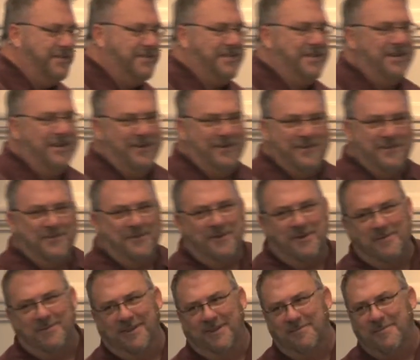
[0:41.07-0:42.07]
serious
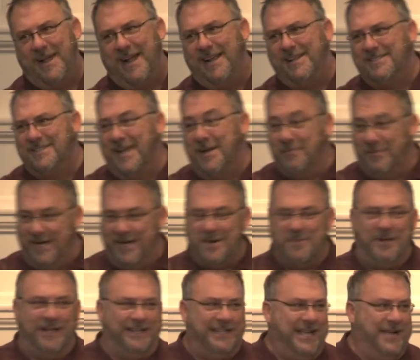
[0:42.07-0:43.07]
for a minute. I'm going to hear
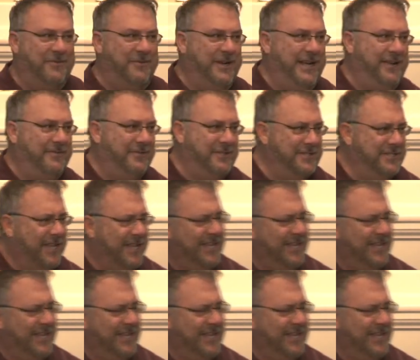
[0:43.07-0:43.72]
about that one afterwards.